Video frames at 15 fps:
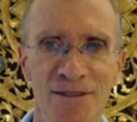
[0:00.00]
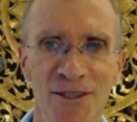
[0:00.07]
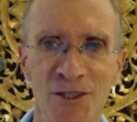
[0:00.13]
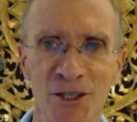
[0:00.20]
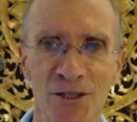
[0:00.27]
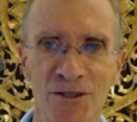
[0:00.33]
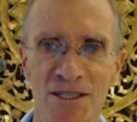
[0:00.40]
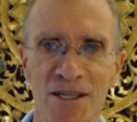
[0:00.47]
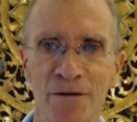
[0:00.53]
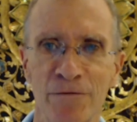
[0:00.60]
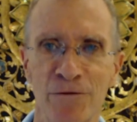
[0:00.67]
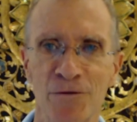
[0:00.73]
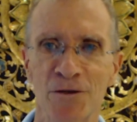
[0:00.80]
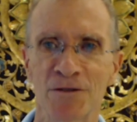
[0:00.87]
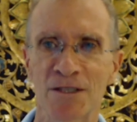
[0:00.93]
you know, to
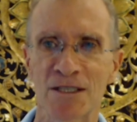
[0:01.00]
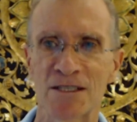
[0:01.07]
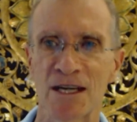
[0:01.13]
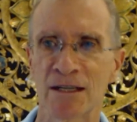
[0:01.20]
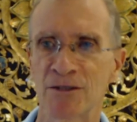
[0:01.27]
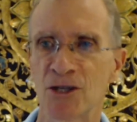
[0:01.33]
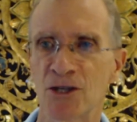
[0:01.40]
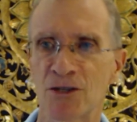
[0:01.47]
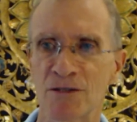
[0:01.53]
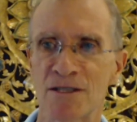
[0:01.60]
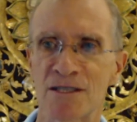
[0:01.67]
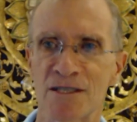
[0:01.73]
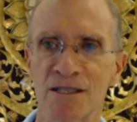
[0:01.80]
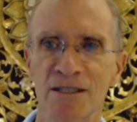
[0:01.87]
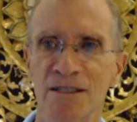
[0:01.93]
suffer in this, and you can
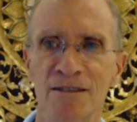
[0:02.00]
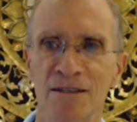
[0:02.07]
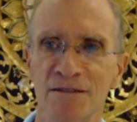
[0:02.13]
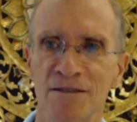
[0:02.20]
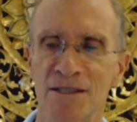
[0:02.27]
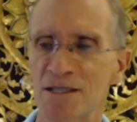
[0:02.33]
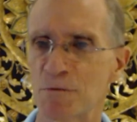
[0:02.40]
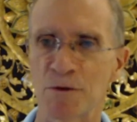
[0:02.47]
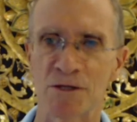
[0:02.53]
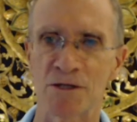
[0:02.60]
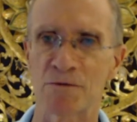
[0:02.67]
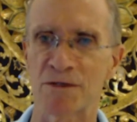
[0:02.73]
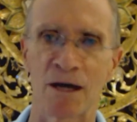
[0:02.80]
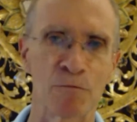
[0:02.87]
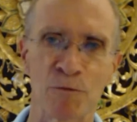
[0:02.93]
see that this was
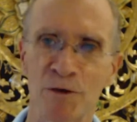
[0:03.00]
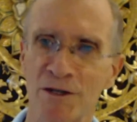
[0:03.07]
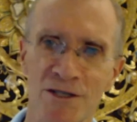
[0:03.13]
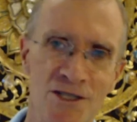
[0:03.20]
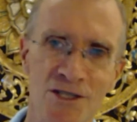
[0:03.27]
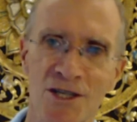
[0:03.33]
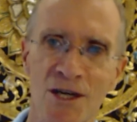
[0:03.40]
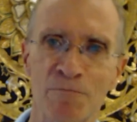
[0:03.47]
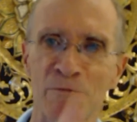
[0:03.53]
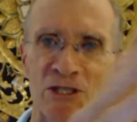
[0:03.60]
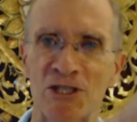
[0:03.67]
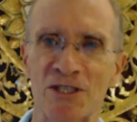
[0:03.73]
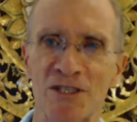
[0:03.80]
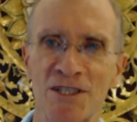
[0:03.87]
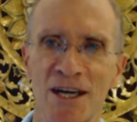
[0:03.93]
done with so
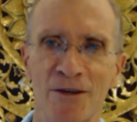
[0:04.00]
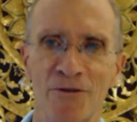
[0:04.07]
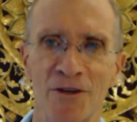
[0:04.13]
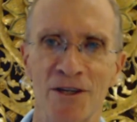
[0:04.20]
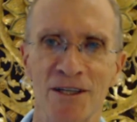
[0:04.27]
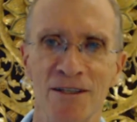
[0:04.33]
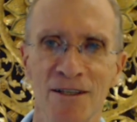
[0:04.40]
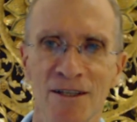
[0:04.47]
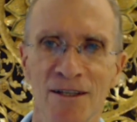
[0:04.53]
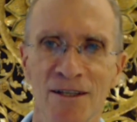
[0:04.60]
much integrity.